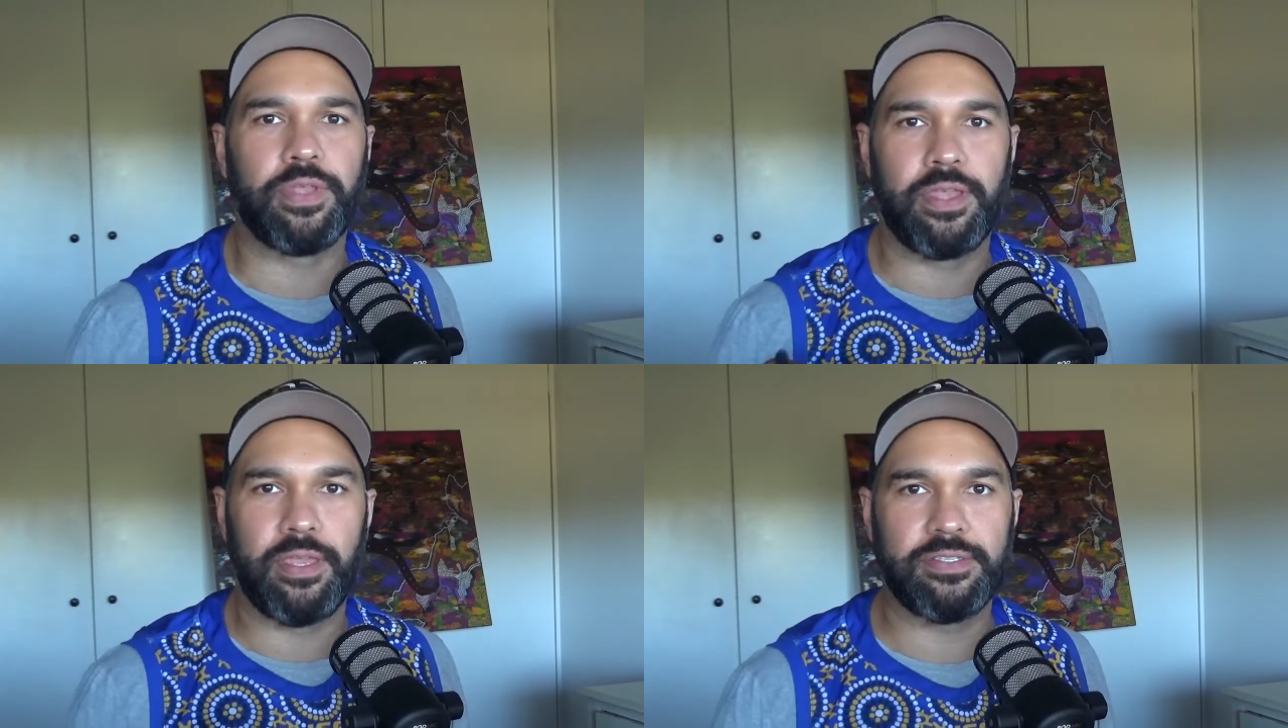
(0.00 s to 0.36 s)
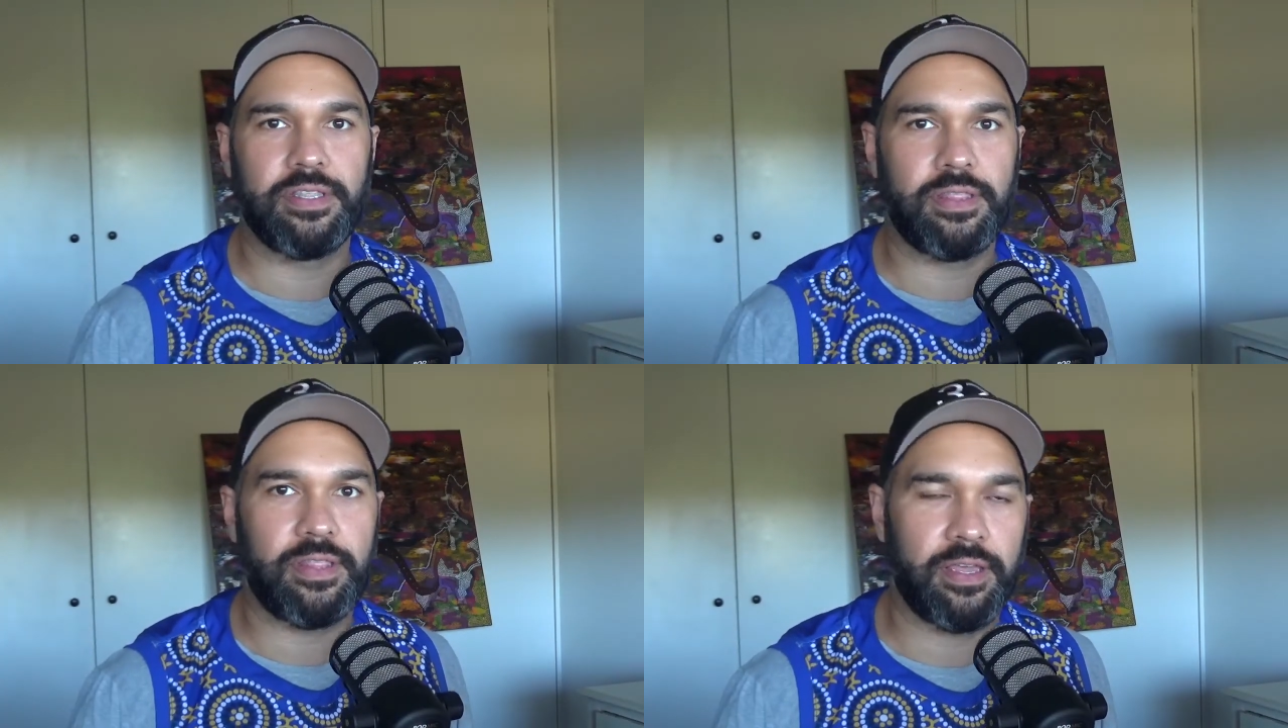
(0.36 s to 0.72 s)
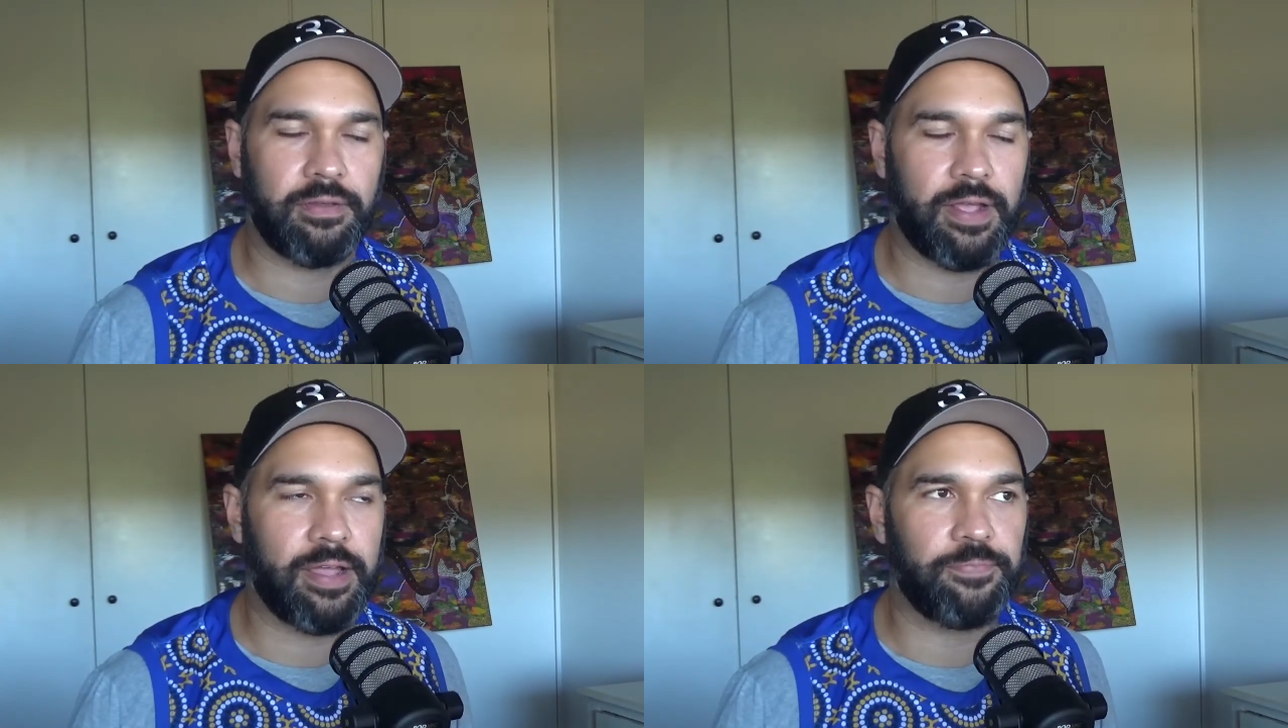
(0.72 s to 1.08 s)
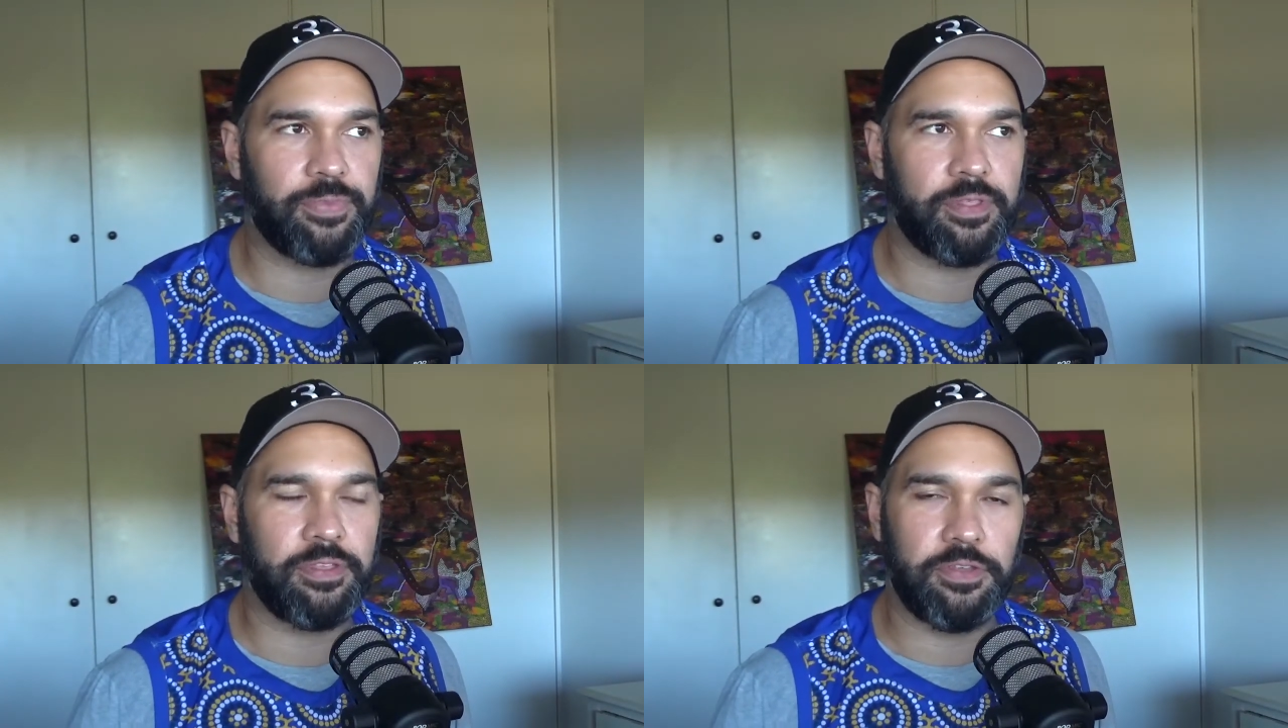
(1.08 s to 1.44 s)
Here's the thing, right?
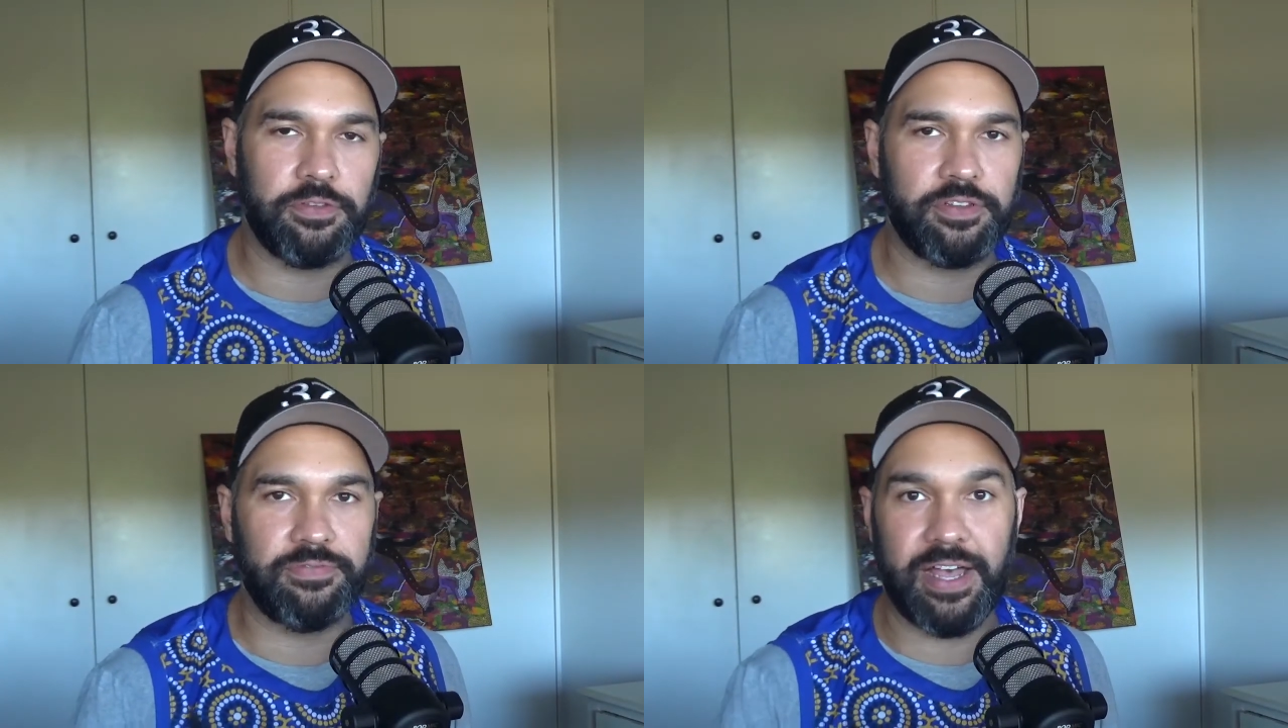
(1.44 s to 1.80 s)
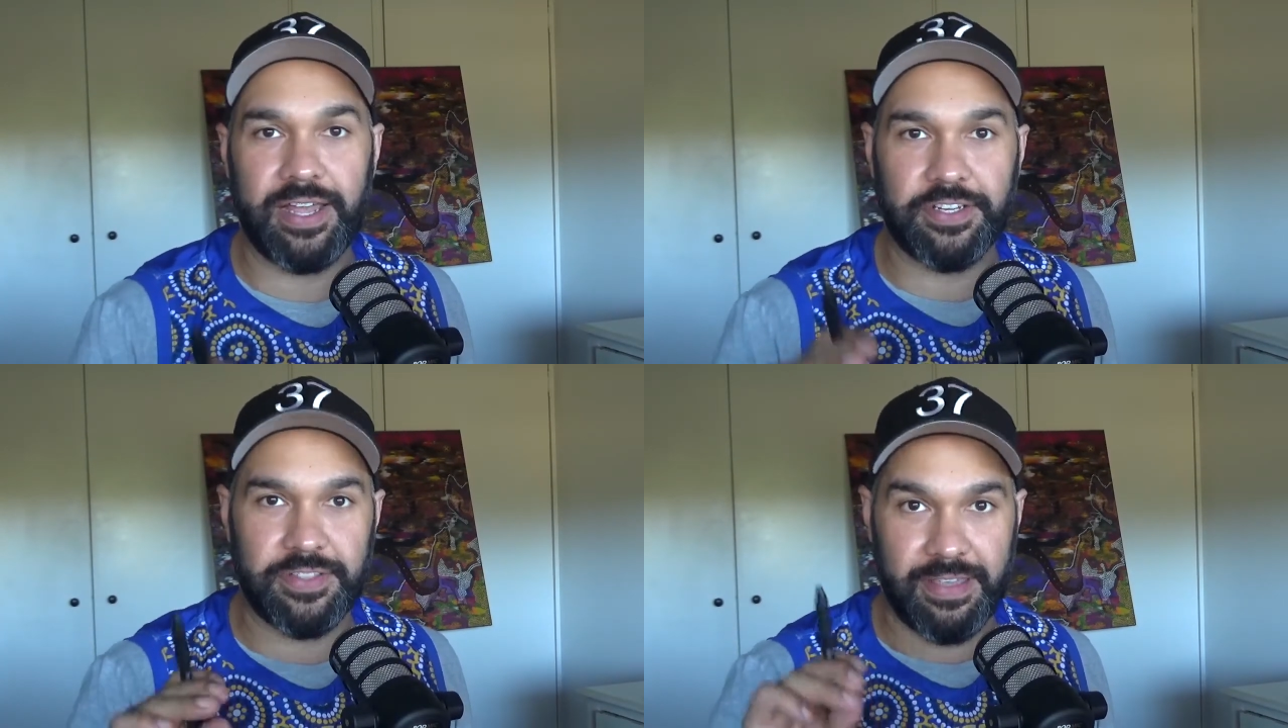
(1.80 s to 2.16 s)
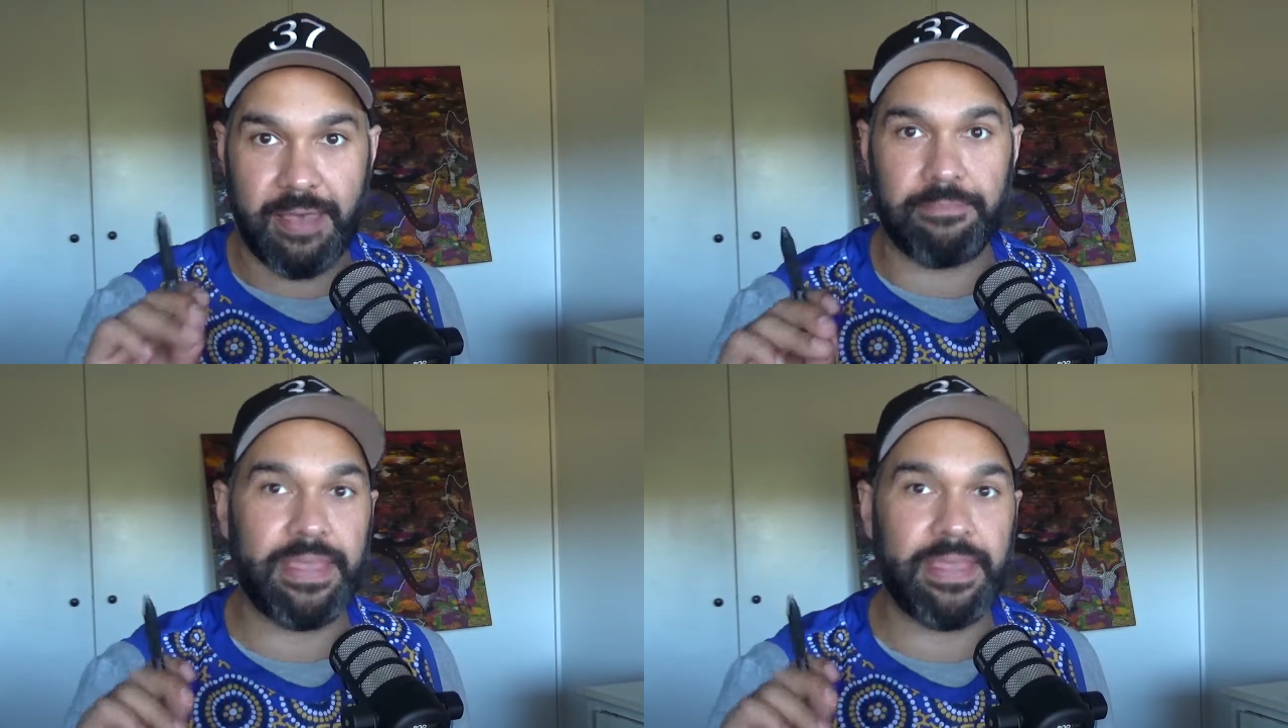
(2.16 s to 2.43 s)
The huge advantage that